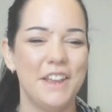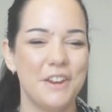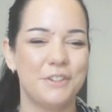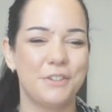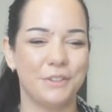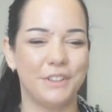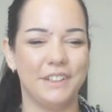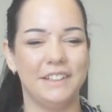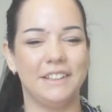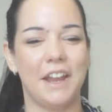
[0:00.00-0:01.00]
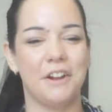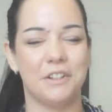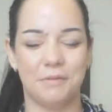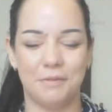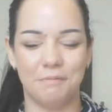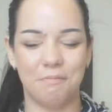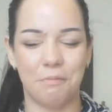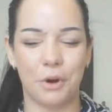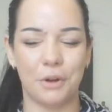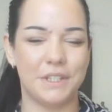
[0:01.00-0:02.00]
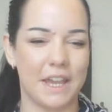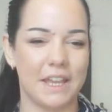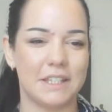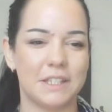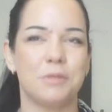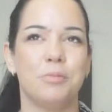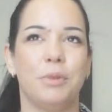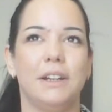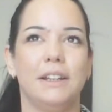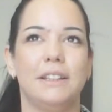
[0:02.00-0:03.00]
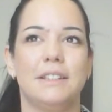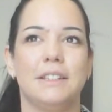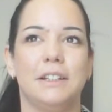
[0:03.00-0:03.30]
through the entire process, but